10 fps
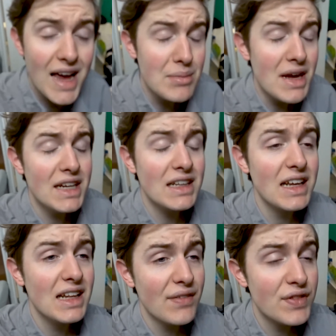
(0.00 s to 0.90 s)

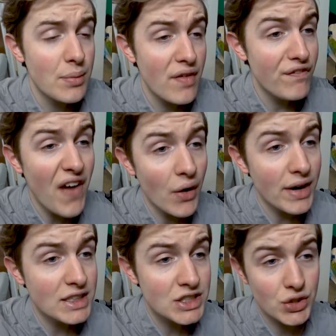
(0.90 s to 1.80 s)
immediately left them a
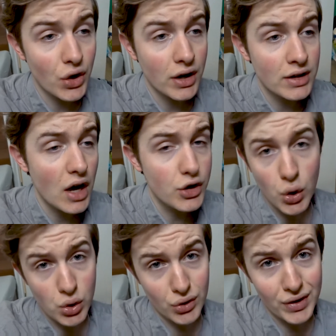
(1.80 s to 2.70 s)
very stern Google